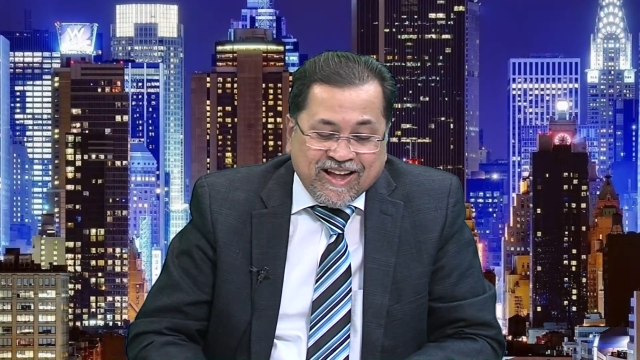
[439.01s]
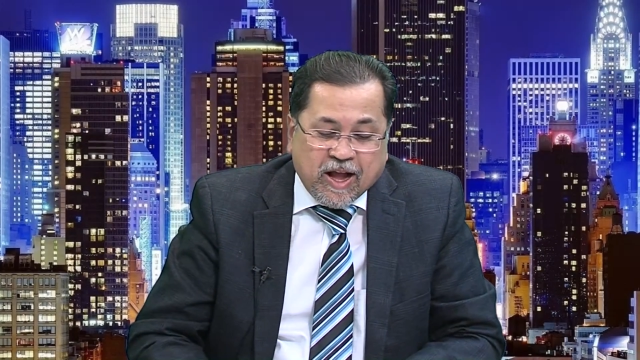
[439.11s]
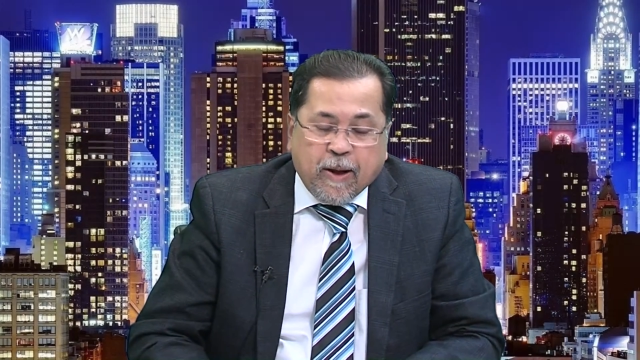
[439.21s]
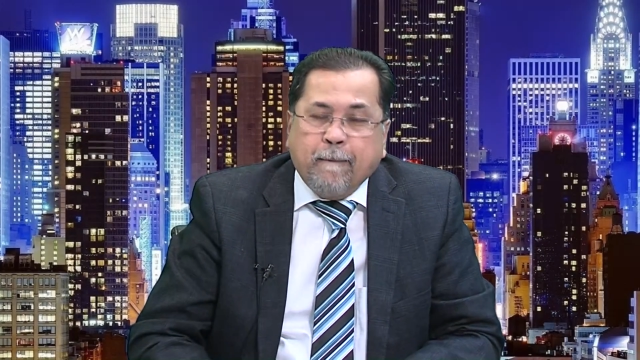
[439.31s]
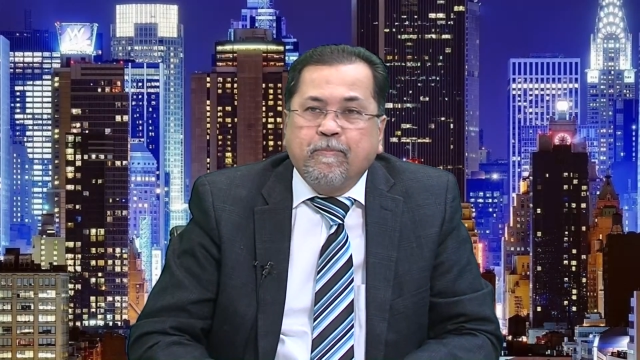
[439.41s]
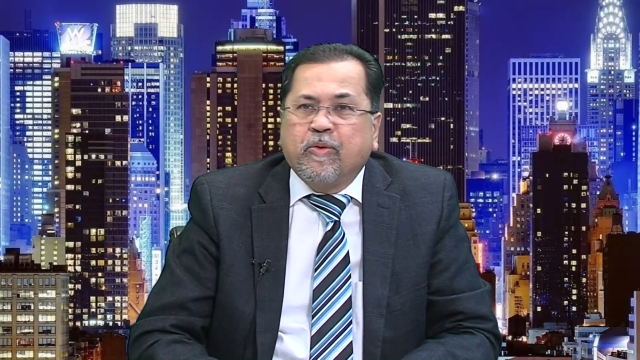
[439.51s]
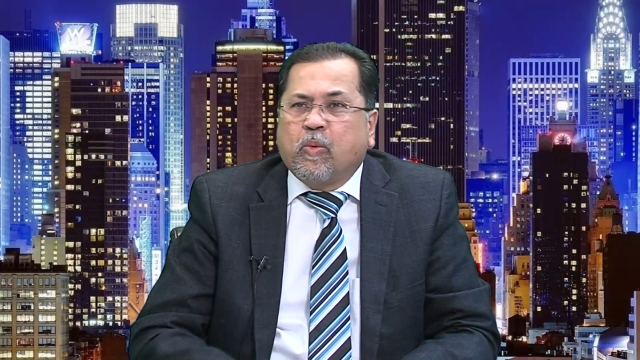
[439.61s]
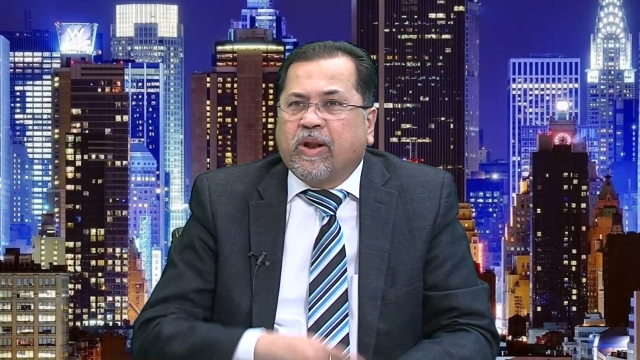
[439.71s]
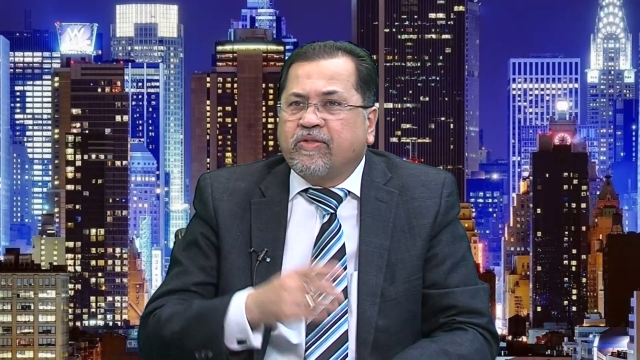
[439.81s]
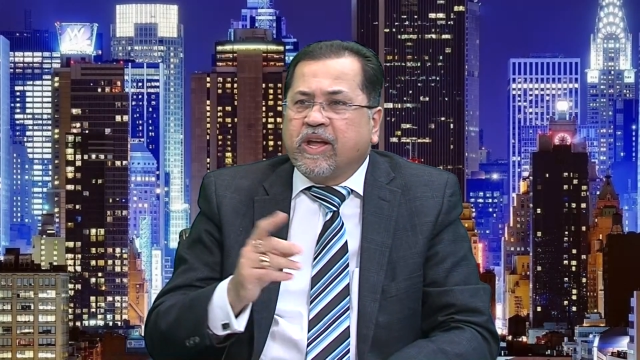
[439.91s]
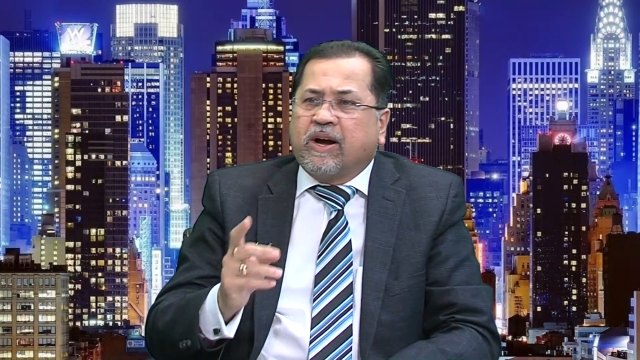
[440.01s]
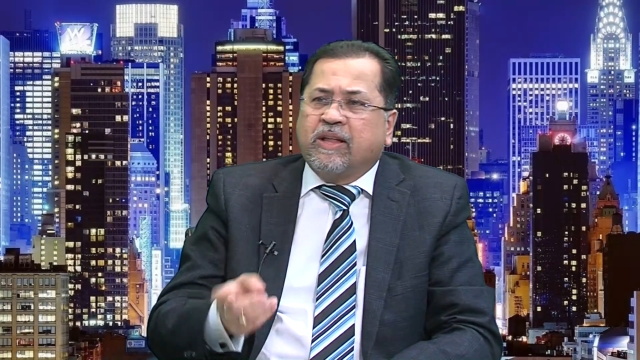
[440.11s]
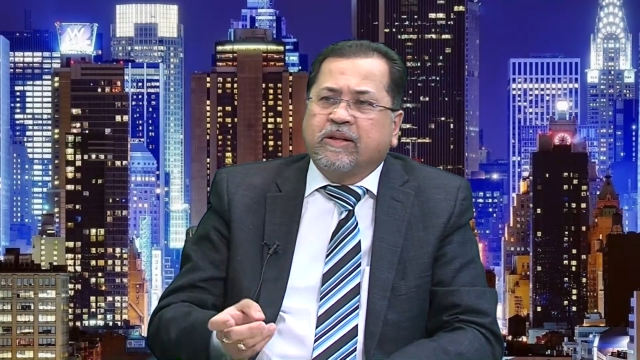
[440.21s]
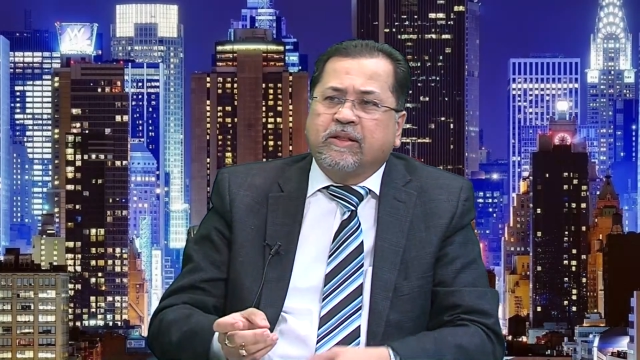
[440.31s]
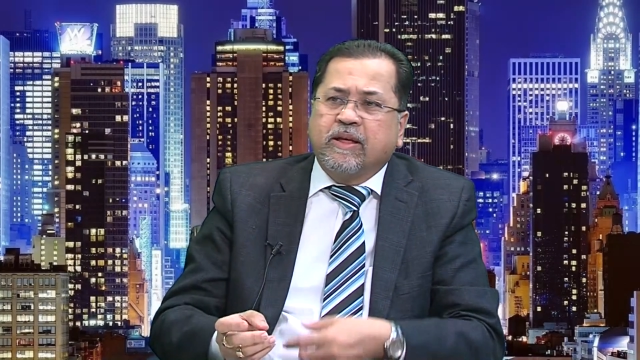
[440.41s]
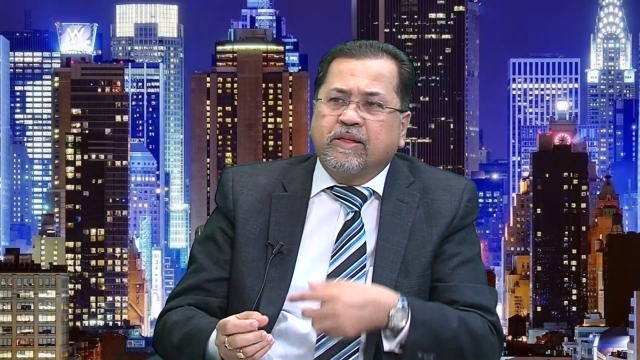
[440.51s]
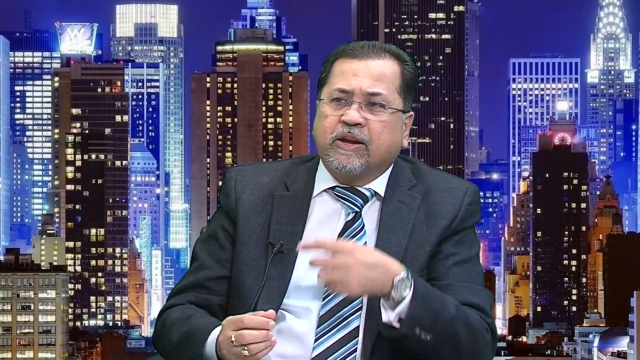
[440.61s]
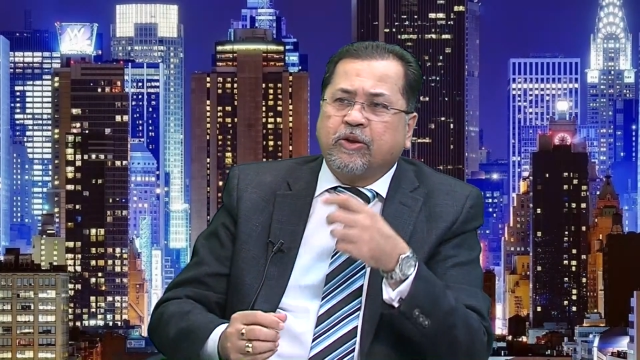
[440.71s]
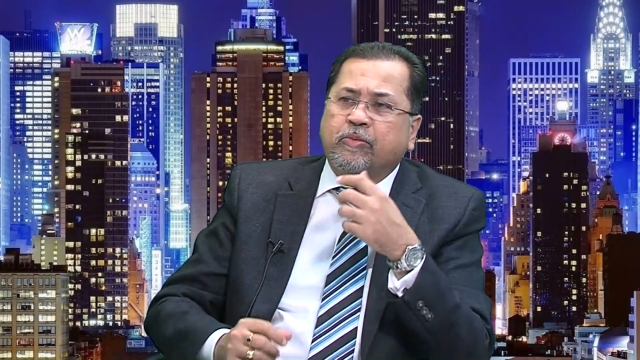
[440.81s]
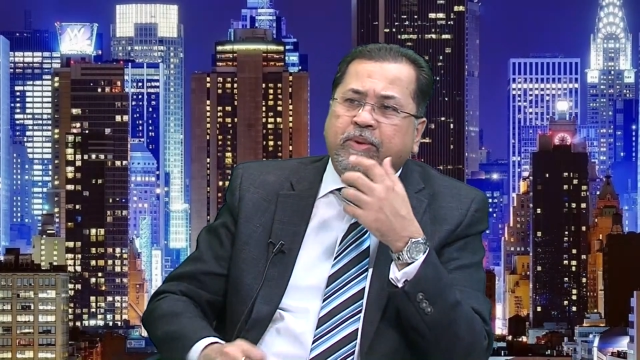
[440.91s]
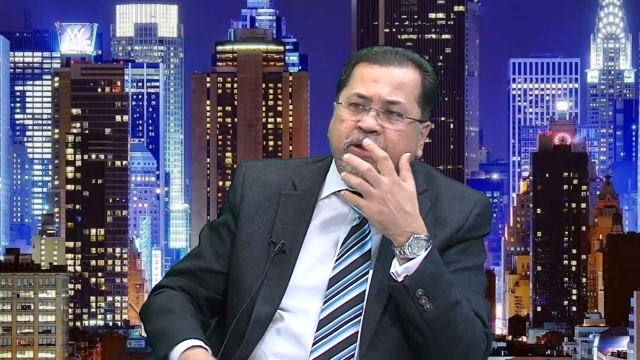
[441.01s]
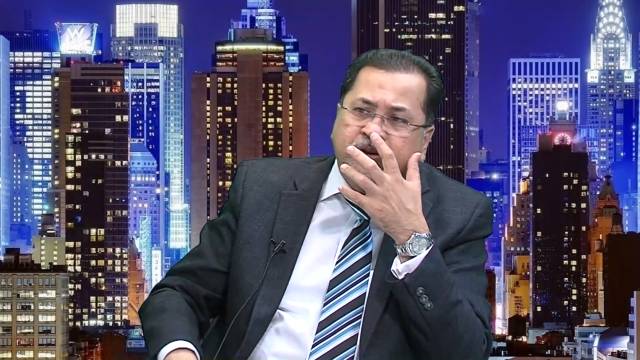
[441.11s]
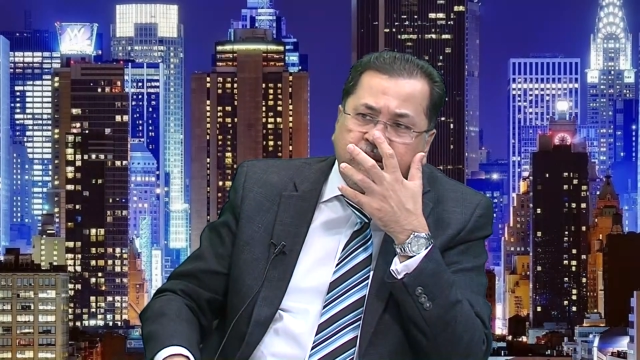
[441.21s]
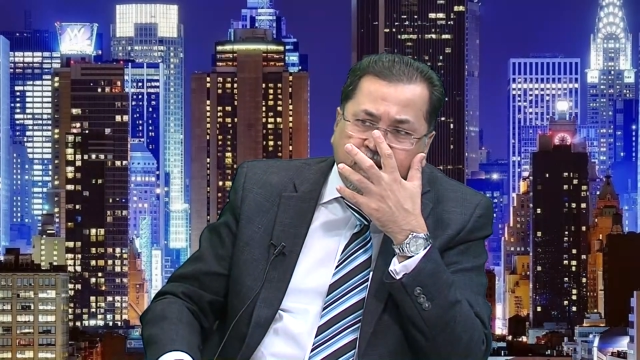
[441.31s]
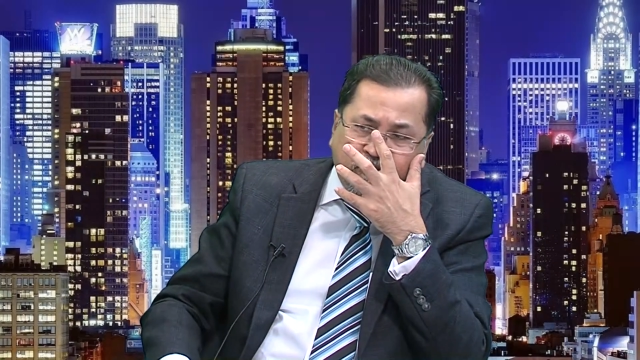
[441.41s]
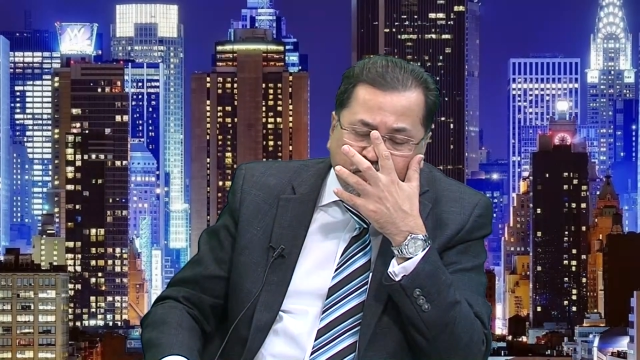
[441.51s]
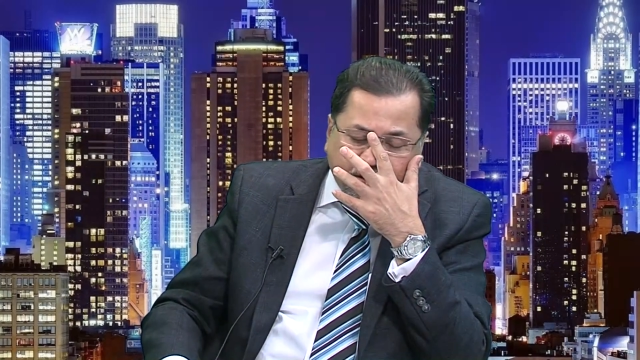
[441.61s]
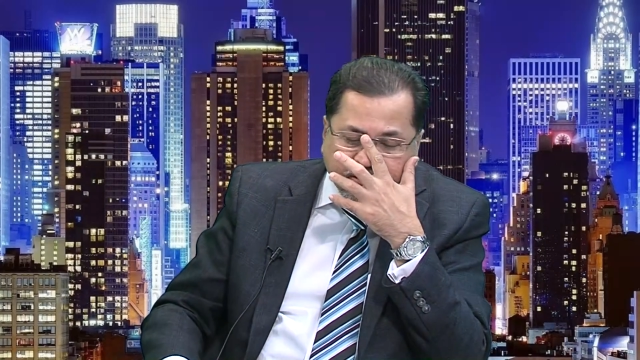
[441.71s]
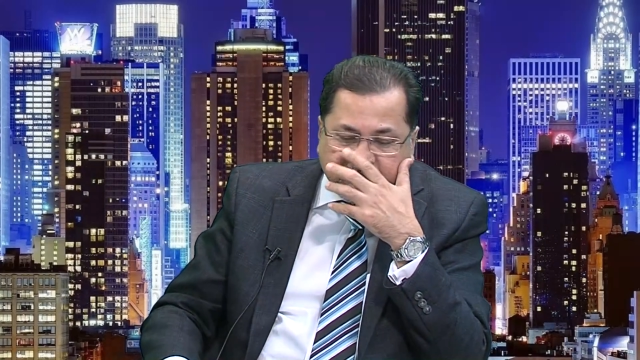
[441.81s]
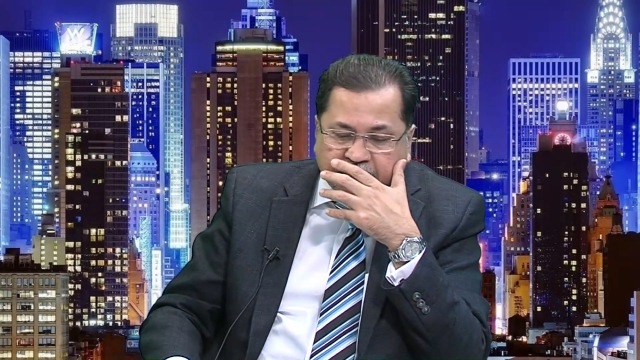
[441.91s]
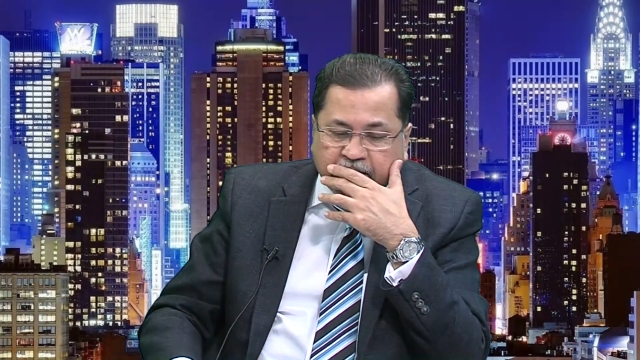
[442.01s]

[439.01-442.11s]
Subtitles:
One of the other things that you mentioned first,